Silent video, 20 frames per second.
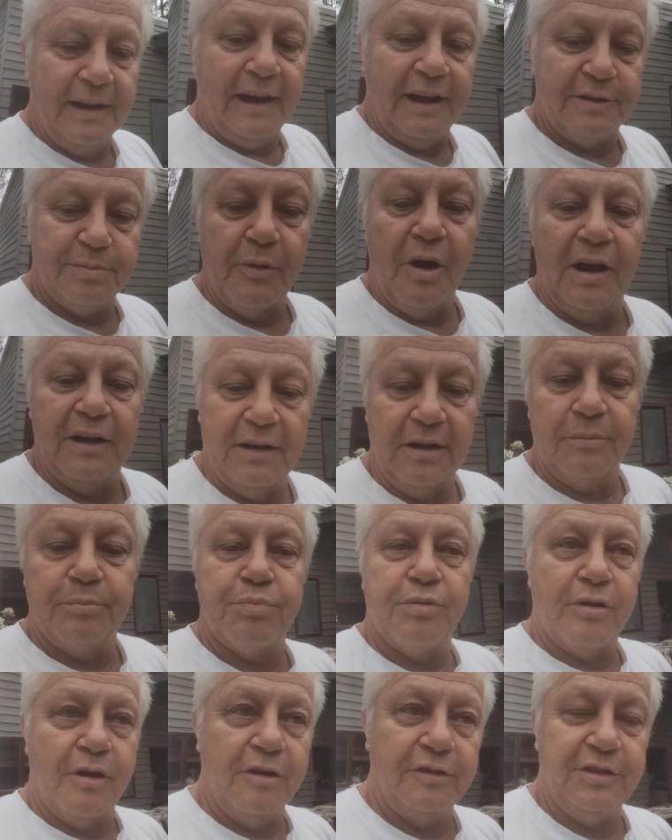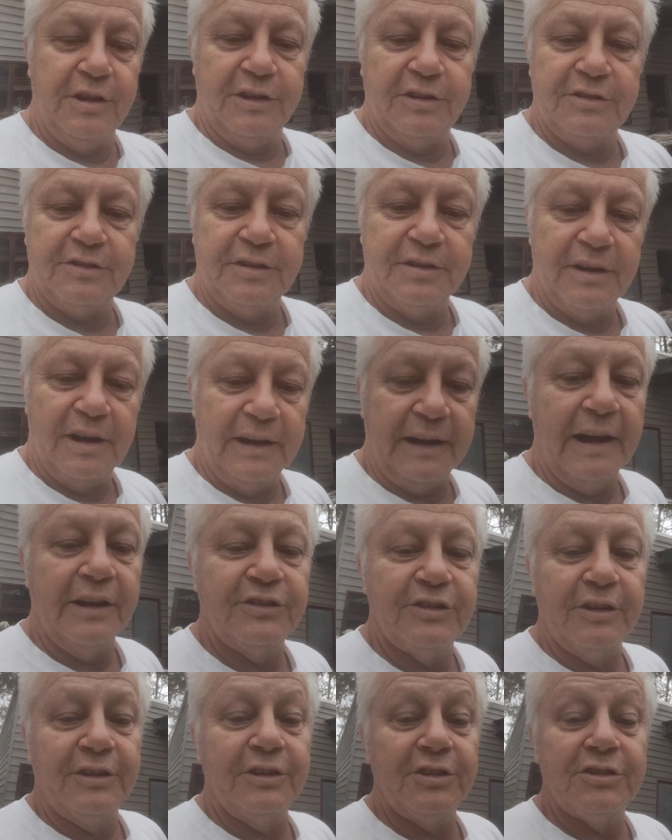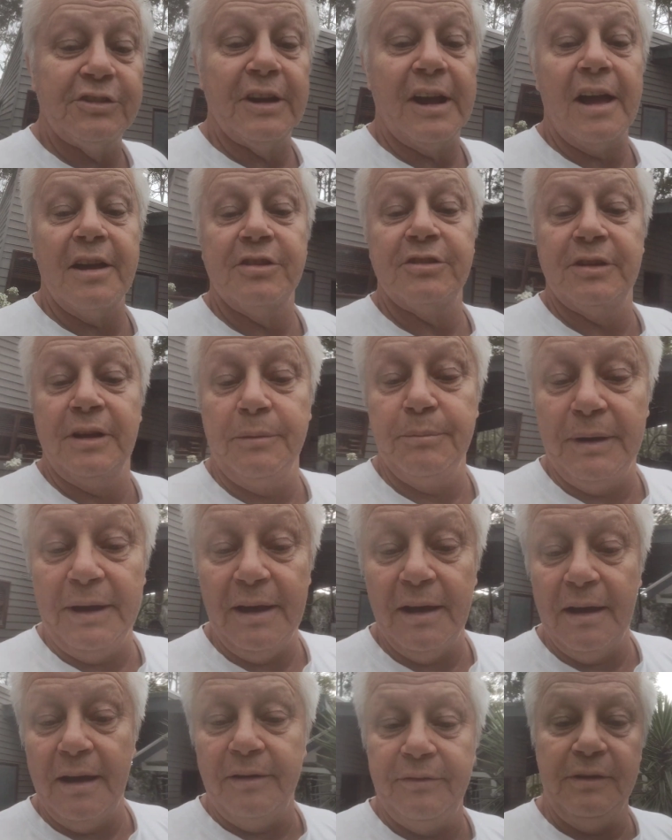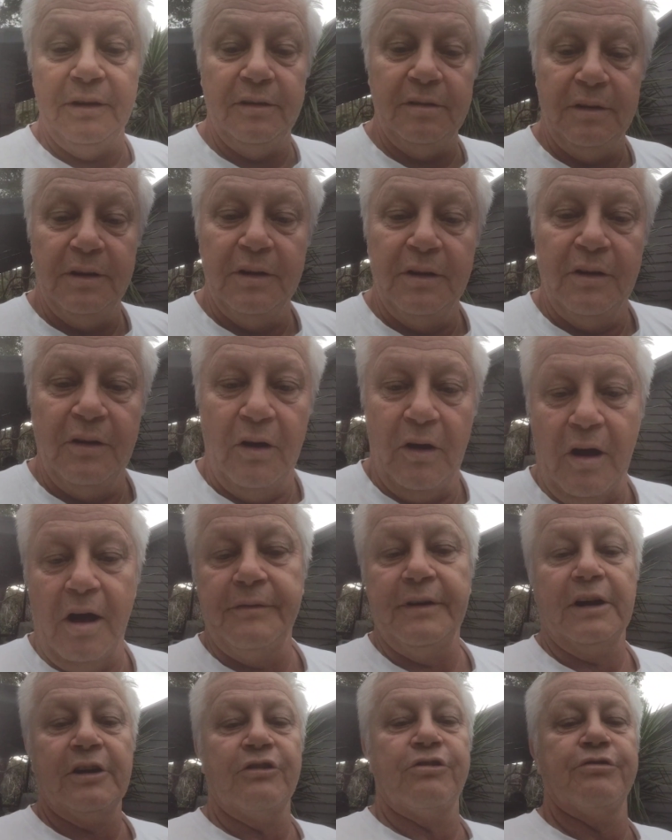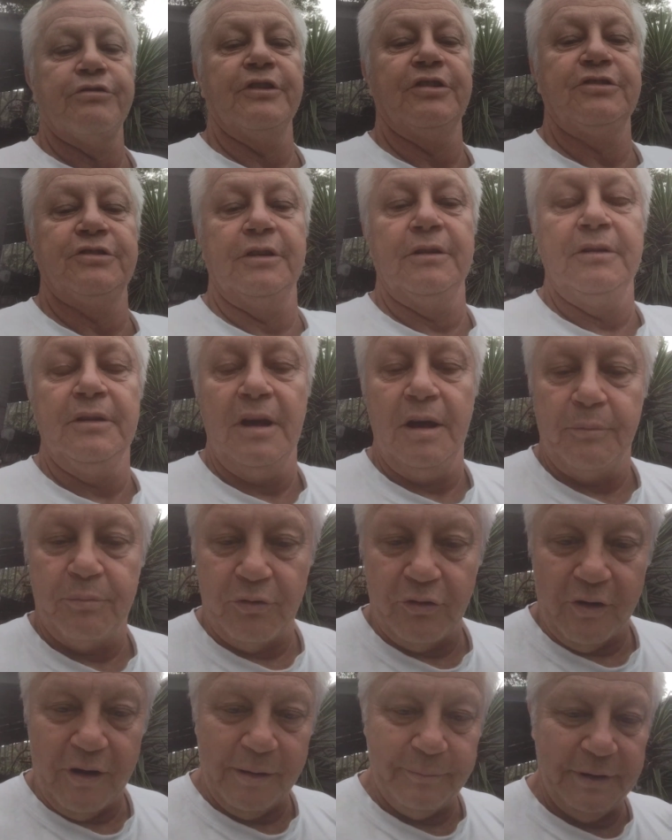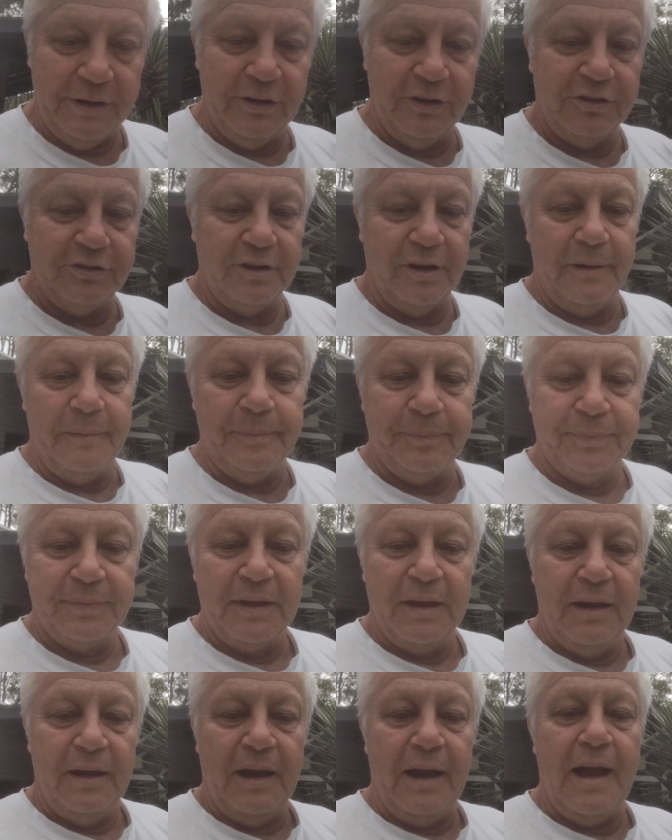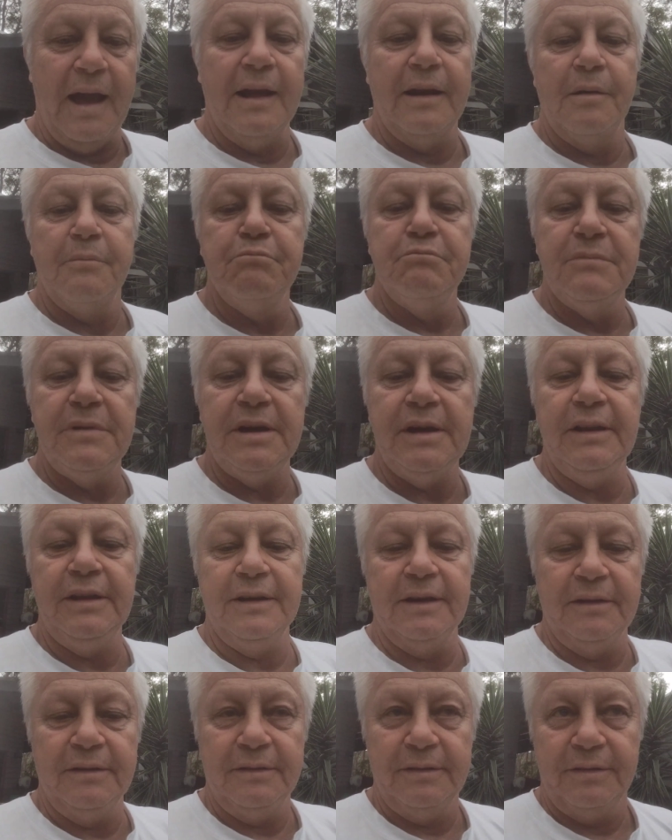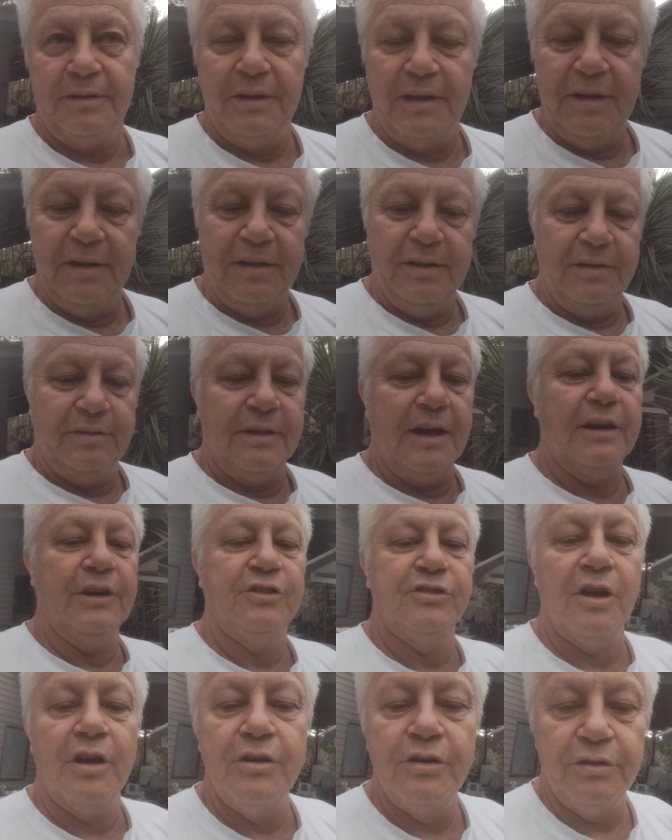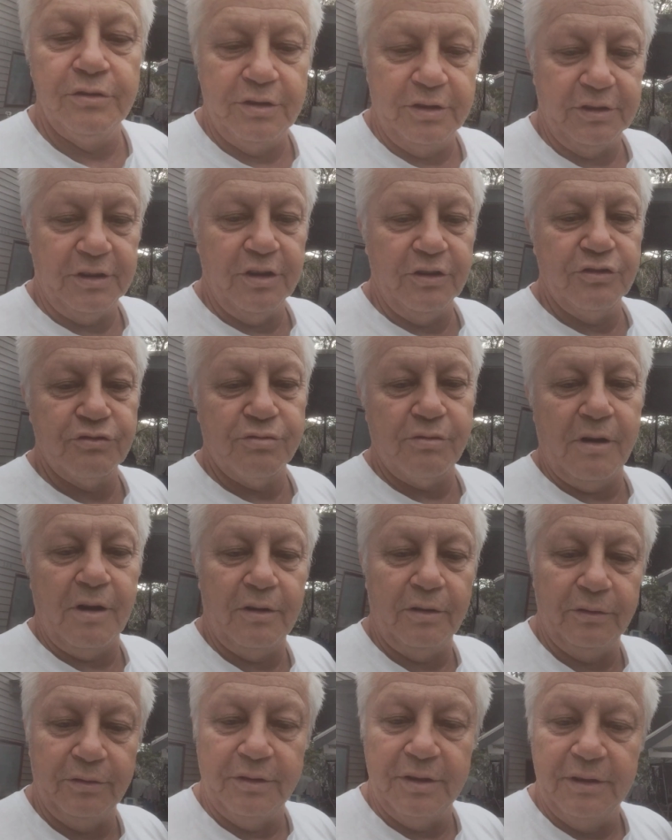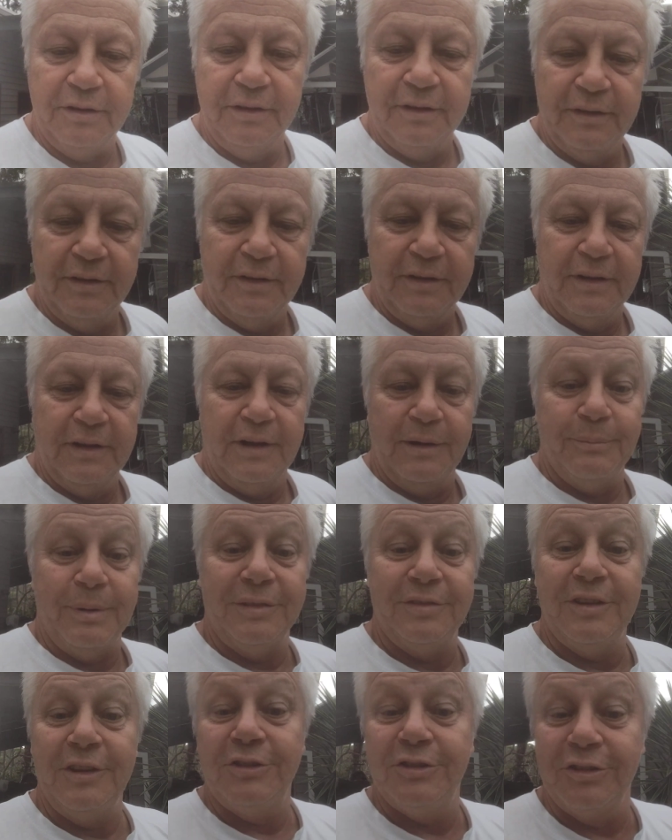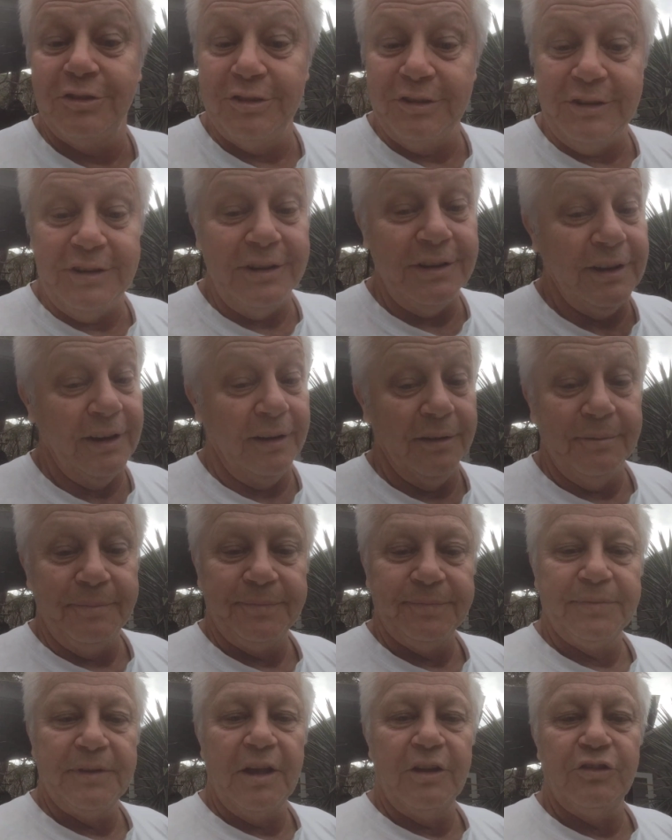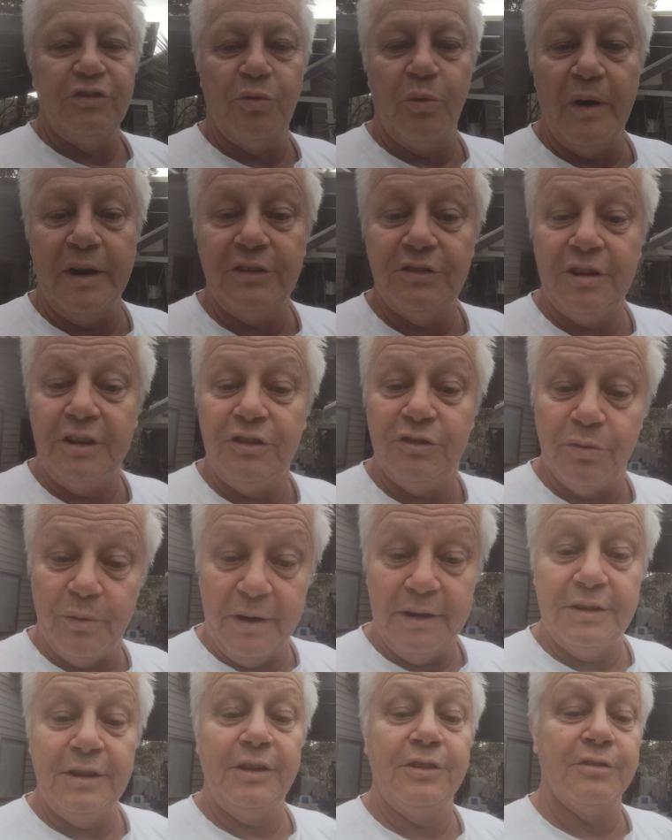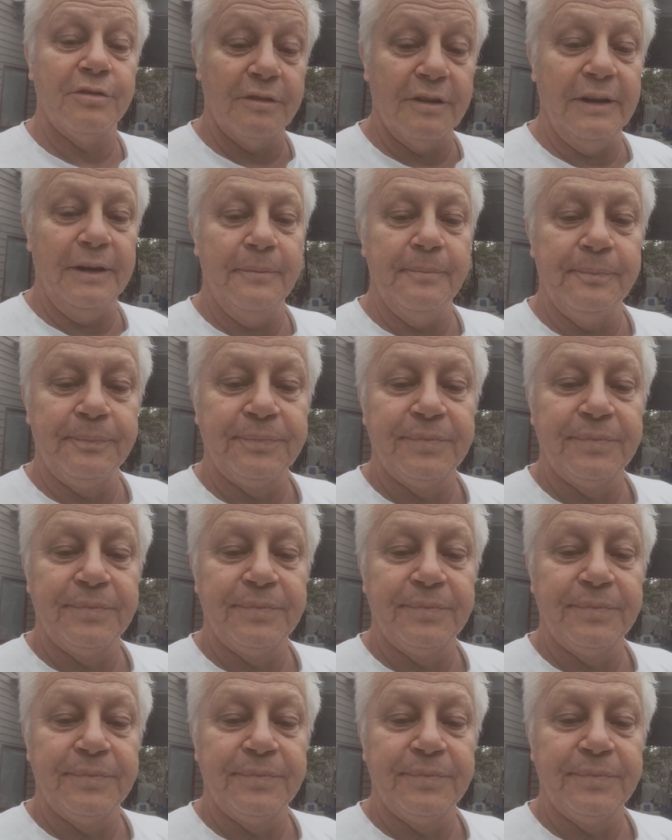It's my little protest against the disgusting behaviour of a Christian Prime Minister and a media that is owned and controlled. But this is a year, 2023.